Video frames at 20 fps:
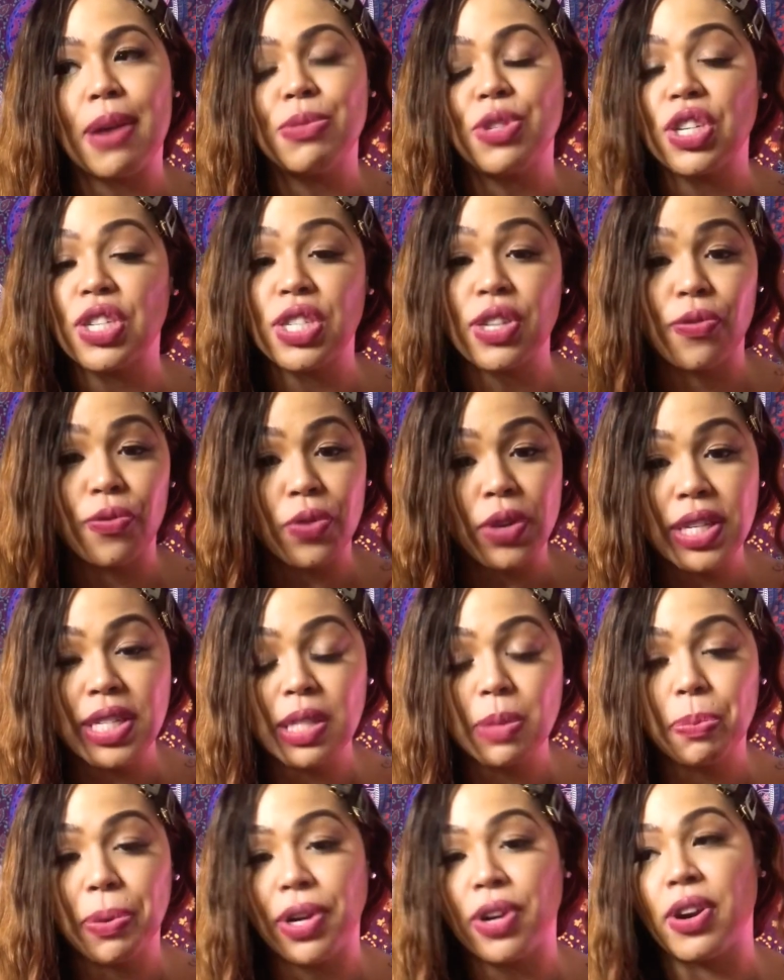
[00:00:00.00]
I'm just a free
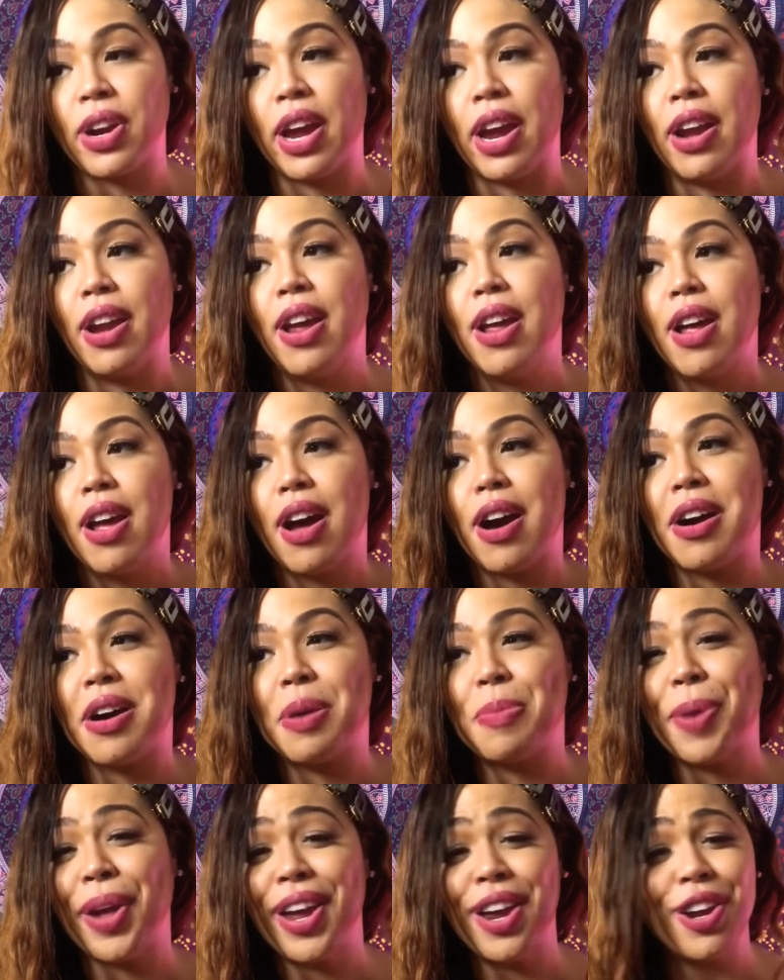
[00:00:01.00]
spirit,
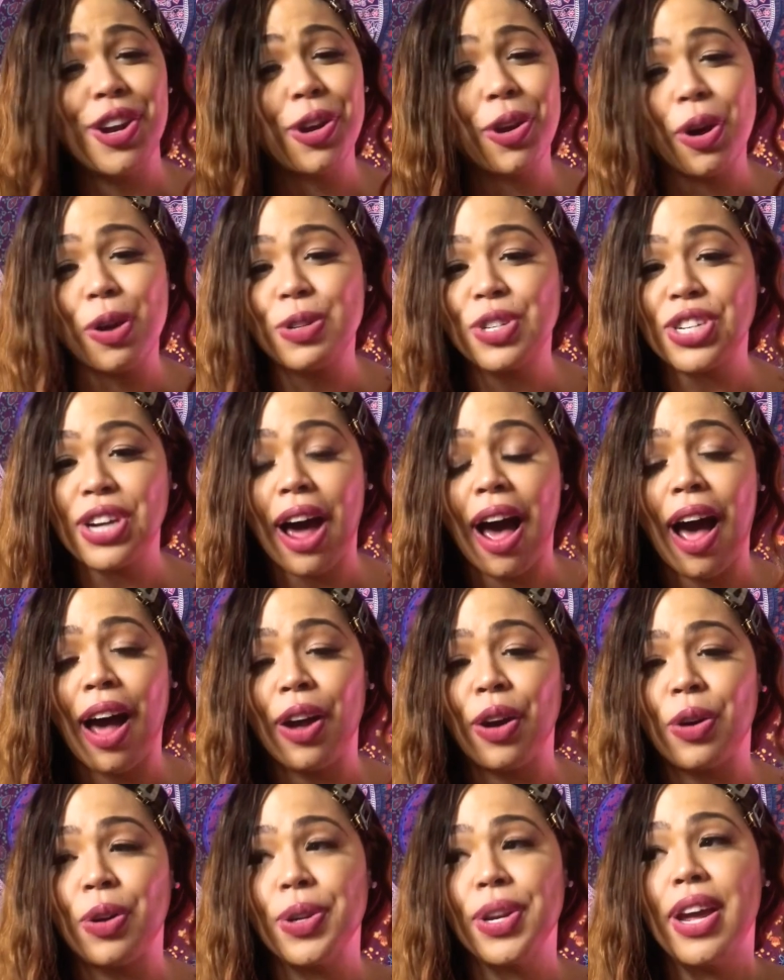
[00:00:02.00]
an indigo
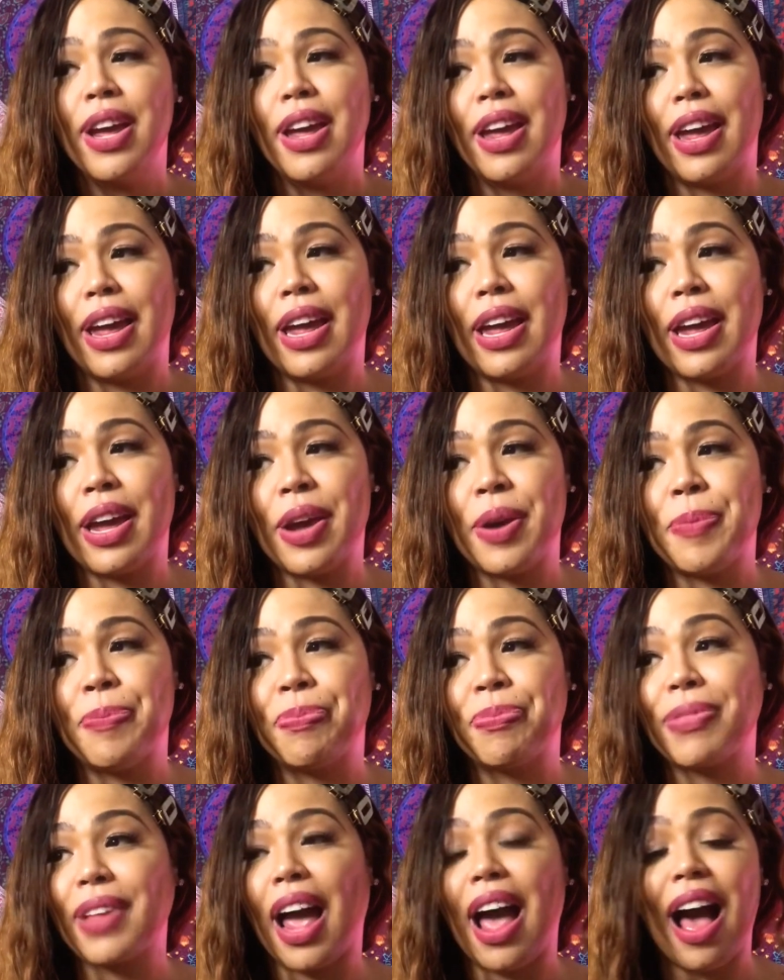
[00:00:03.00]
child,
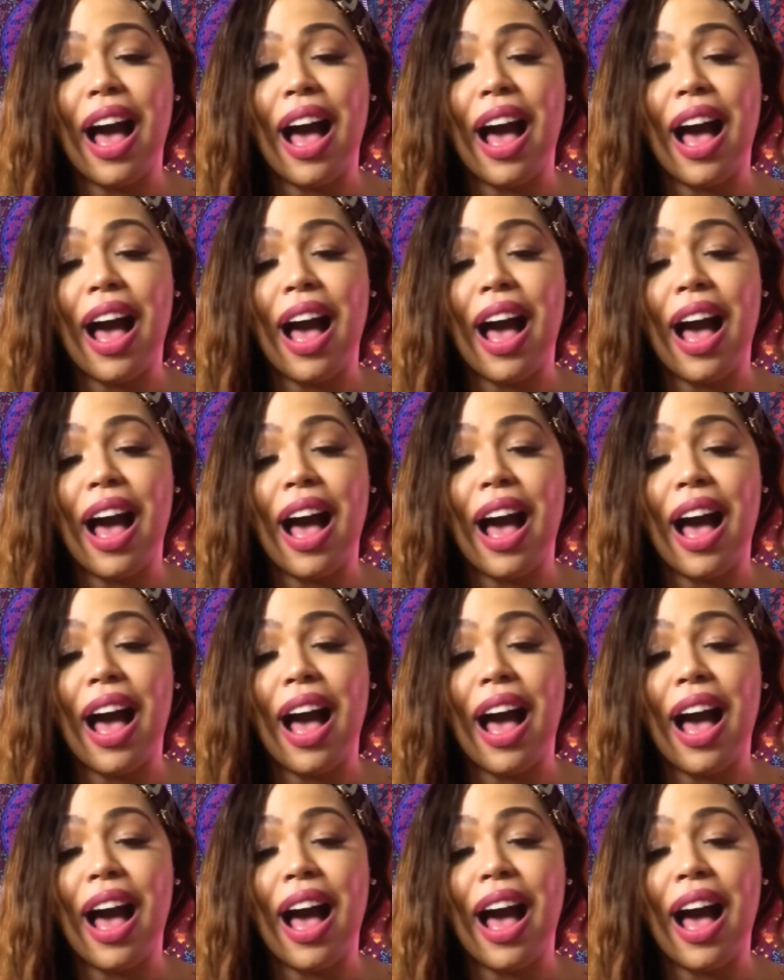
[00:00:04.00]
and